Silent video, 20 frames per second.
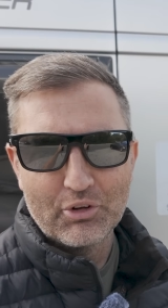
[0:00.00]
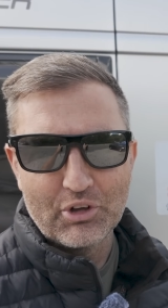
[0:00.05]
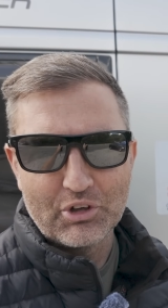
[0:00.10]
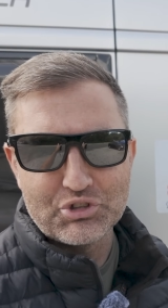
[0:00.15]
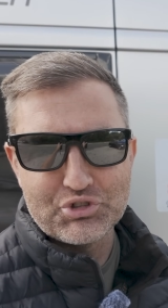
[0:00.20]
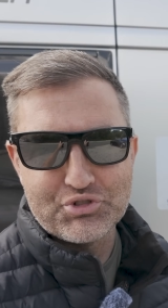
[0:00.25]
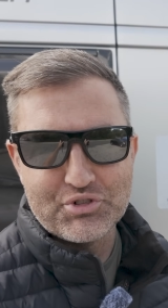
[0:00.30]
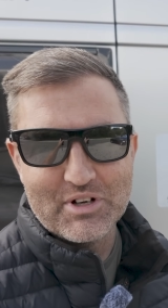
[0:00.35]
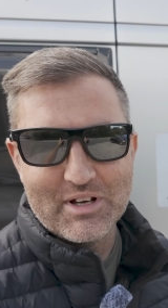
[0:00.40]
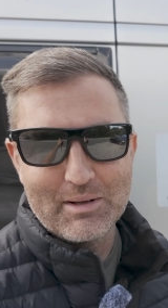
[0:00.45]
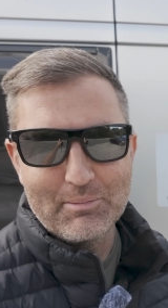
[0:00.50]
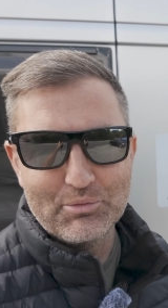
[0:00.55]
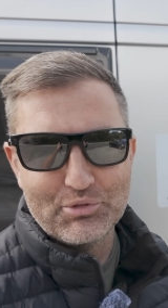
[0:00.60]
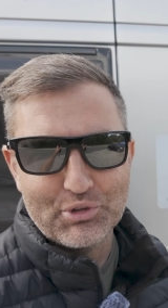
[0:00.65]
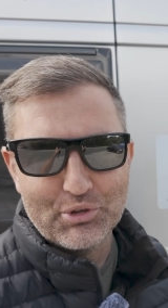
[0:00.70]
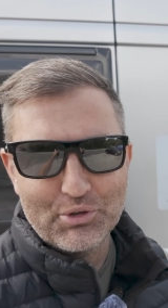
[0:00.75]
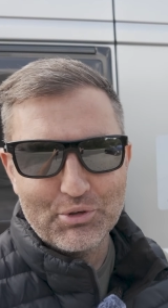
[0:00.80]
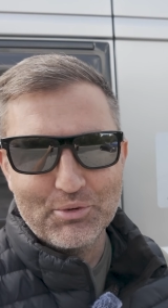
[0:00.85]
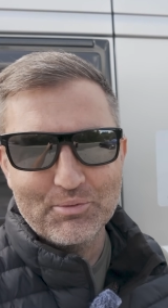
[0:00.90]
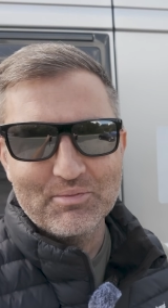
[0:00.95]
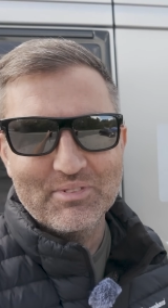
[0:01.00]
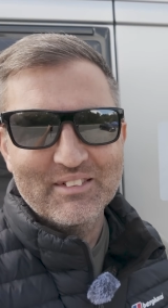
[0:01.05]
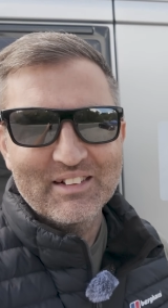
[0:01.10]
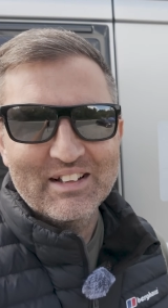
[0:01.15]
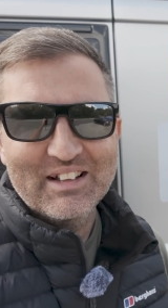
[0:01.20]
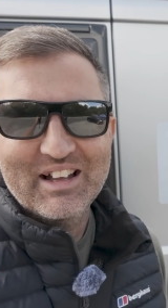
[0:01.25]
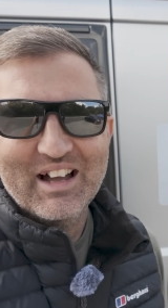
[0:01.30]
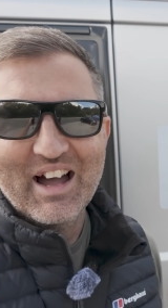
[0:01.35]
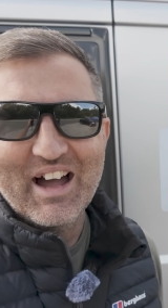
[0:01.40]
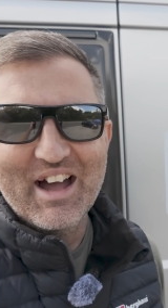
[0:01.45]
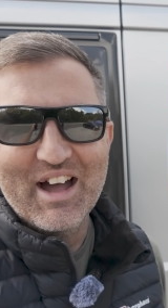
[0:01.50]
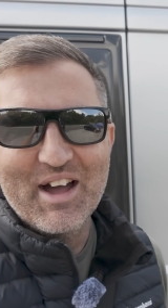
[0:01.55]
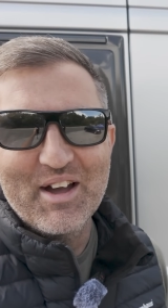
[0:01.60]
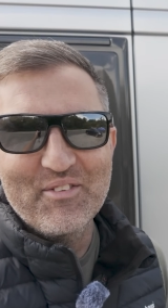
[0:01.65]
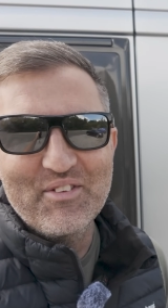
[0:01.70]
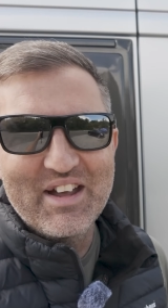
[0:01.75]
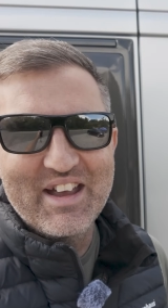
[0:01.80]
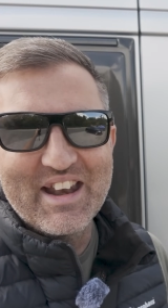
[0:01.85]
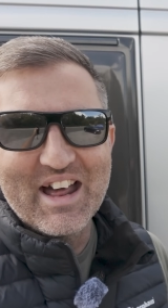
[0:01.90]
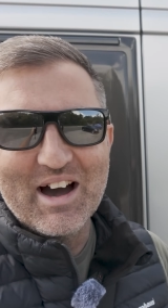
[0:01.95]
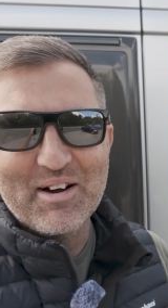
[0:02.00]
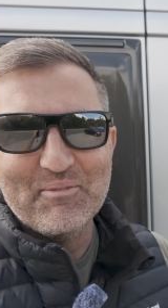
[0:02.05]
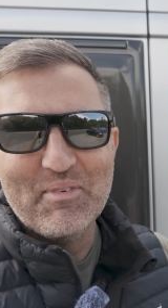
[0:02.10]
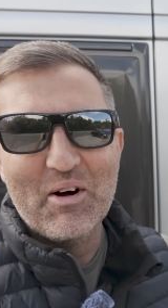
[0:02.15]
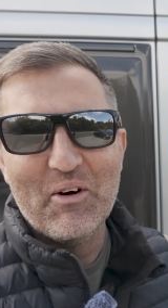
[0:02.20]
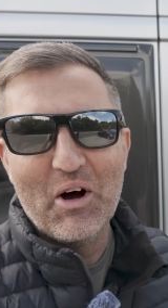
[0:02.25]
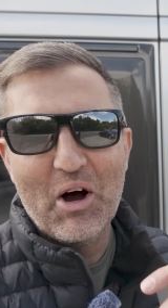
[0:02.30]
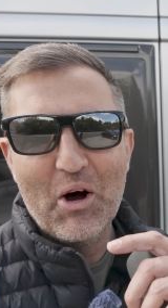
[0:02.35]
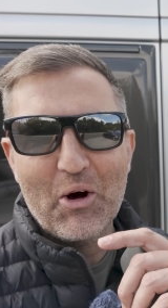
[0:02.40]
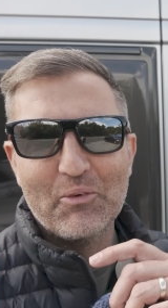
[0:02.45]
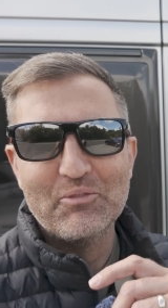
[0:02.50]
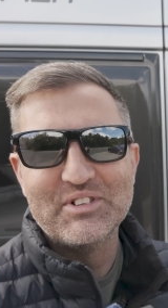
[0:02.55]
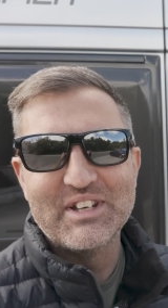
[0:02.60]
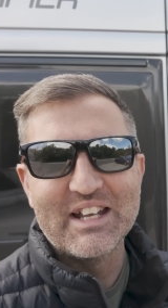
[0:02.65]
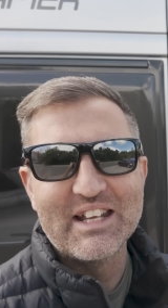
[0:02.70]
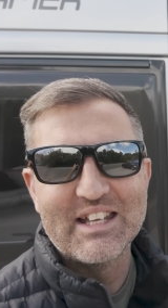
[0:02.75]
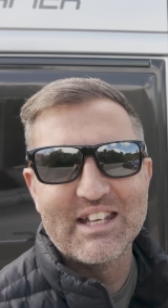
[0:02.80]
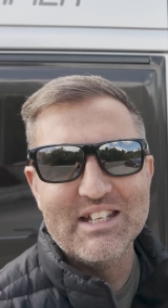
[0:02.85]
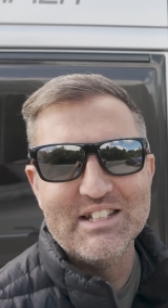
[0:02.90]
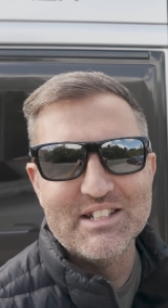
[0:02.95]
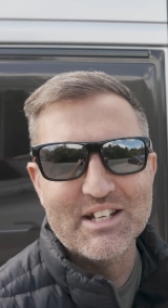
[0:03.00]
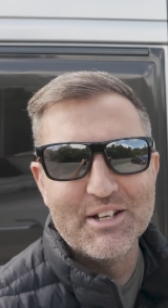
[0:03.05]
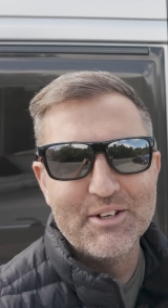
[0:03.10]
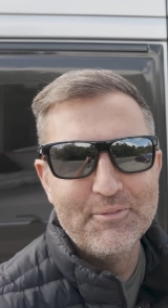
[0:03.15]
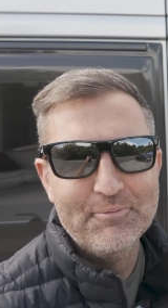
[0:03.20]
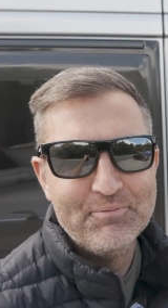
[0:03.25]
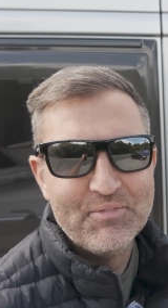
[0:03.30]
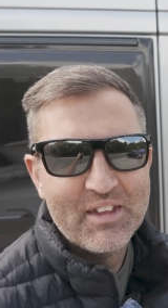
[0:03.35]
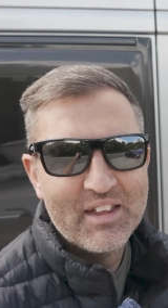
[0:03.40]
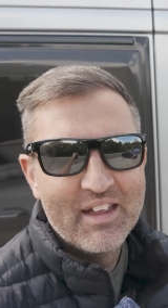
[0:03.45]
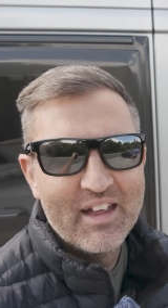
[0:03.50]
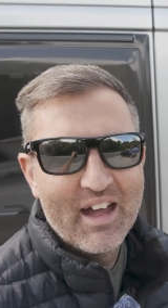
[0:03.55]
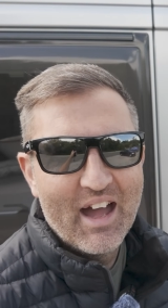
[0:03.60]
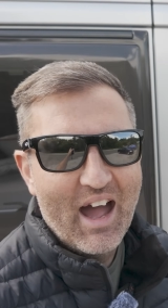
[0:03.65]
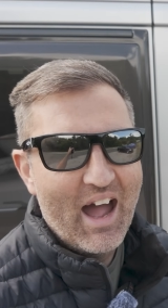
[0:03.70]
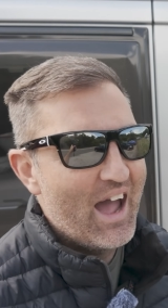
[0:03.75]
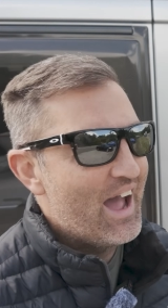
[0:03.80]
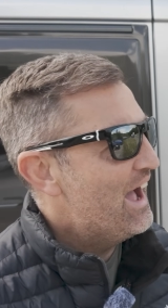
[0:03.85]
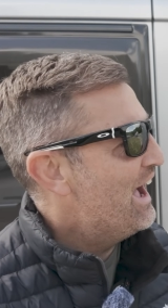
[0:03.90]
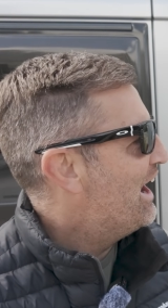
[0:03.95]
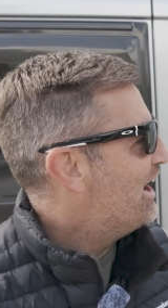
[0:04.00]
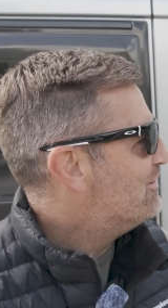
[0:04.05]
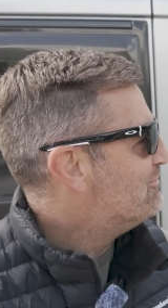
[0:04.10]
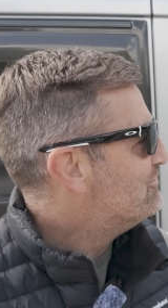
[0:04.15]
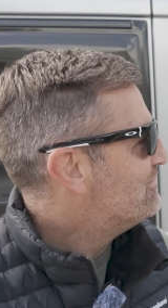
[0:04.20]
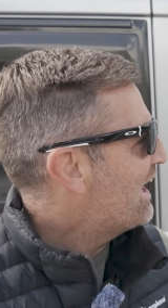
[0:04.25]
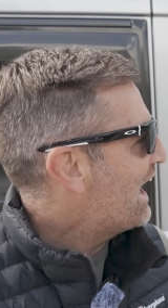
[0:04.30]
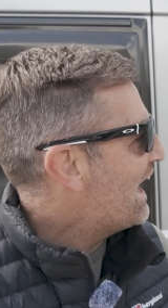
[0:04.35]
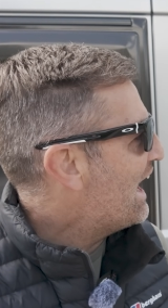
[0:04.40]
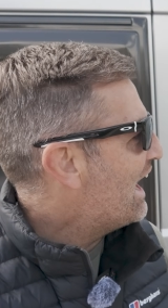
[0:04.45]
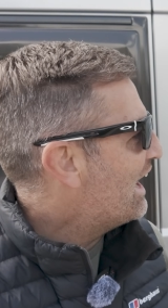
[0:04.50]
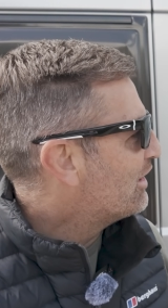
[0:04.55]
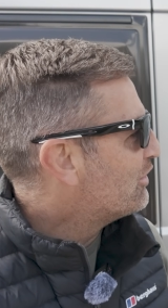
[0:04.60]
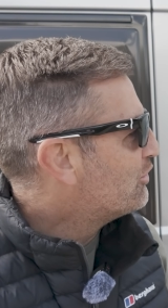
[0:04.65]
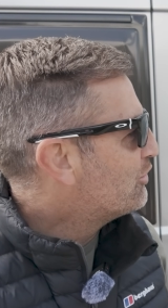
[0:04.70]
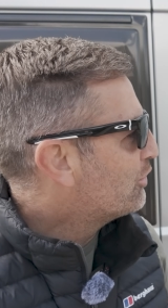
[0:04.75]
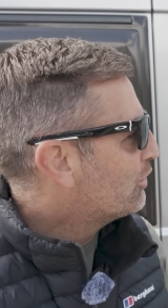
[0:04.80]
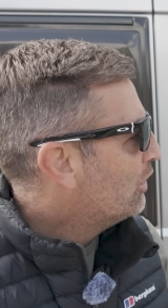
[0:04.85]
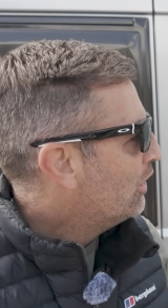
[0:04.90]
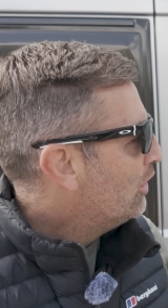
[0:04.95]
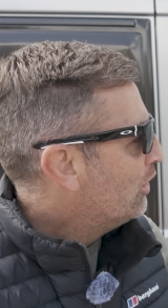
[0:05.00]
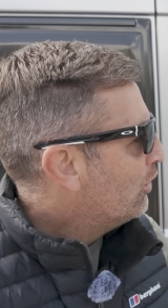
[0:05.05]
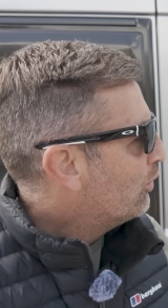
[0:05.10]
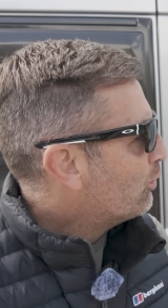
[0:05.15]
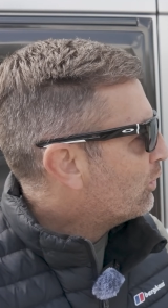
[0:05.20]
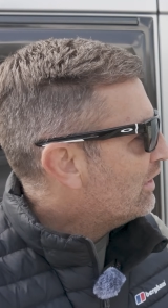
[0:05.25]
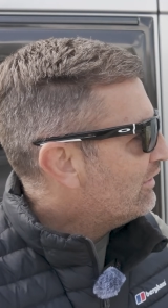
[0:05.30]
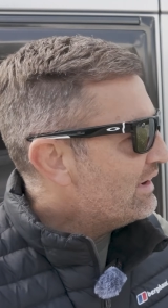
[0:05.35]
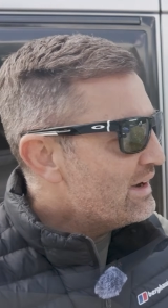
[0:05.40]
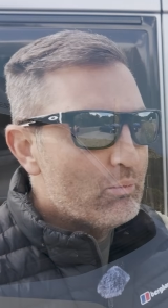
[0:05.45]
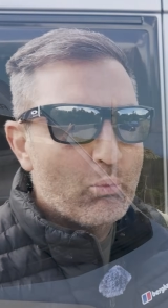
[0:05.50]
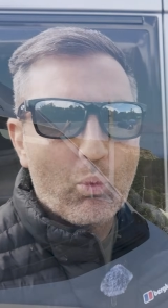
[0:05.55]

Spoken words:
extreme zoom, in our motorhome Dinky Doo, and we're